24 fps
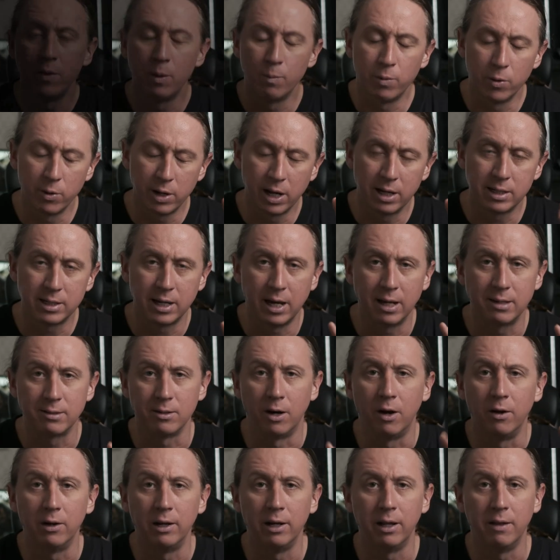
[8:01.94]
the bokeh takes
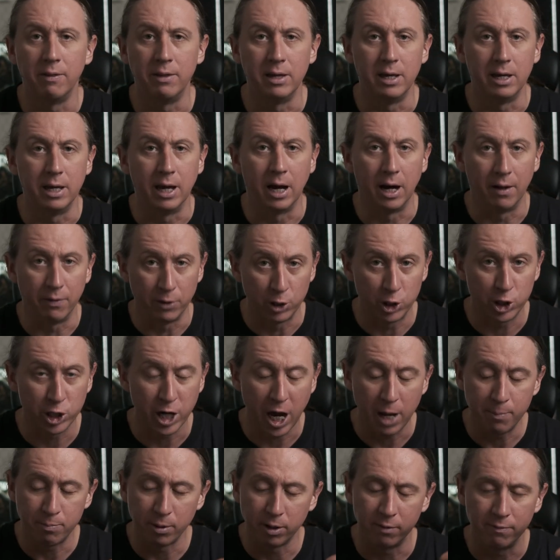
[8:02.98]
on the
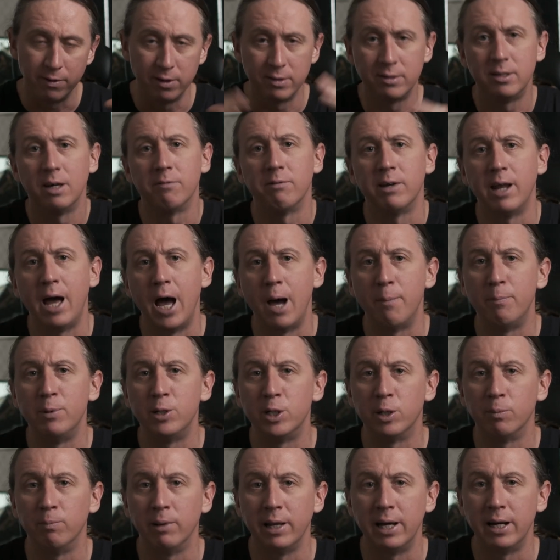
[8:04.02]
shape of the 7
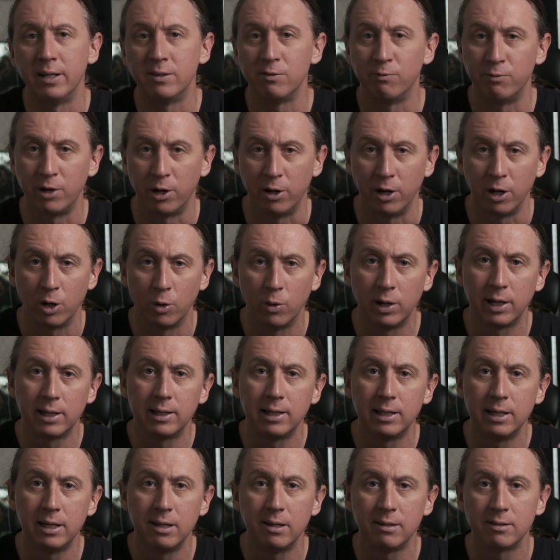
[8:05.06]
aperture blades very
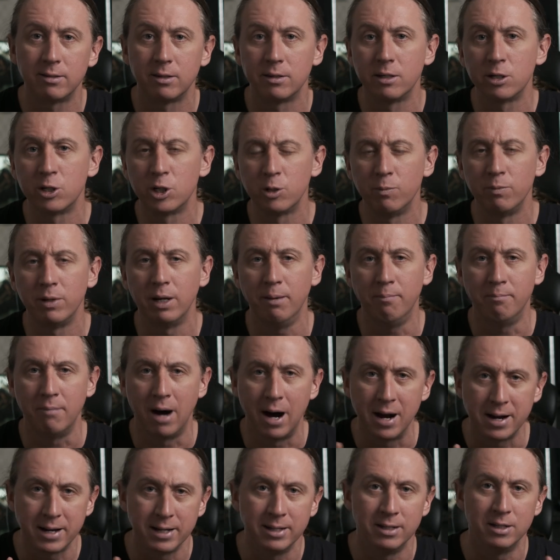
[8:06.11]
quickly, so there should be a
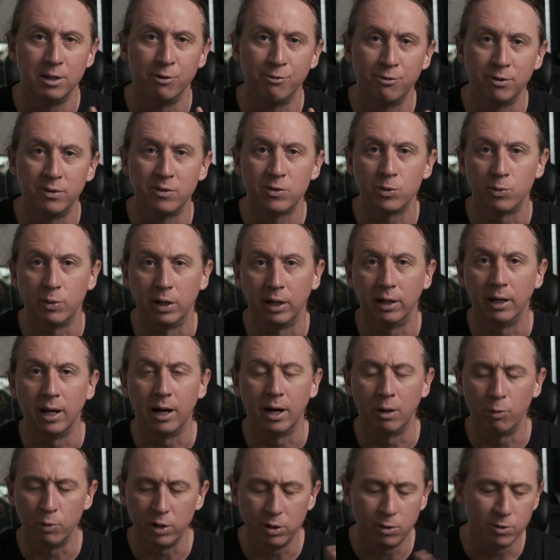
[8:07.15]
marked difference when
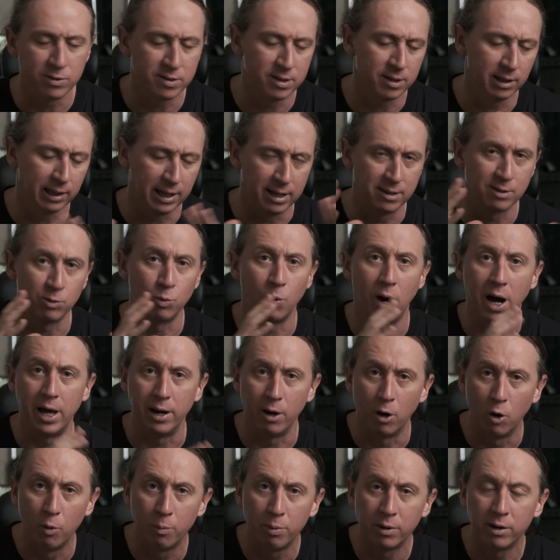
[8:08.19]
we use the lens wide
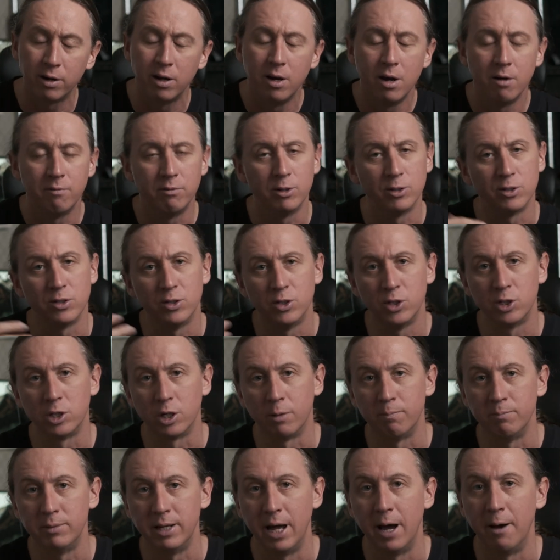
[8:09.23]
open versus
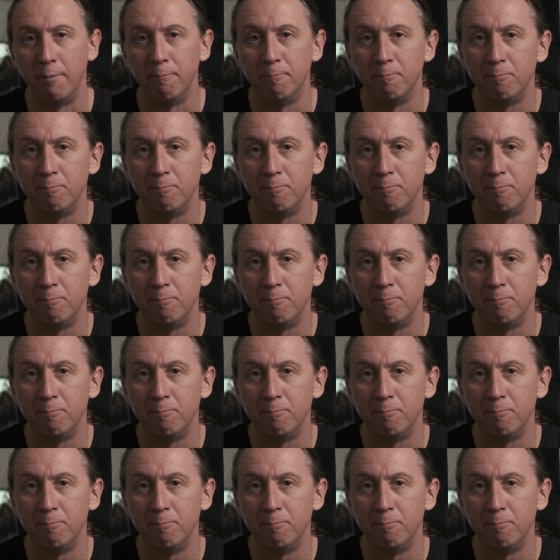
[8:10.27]
stopped down.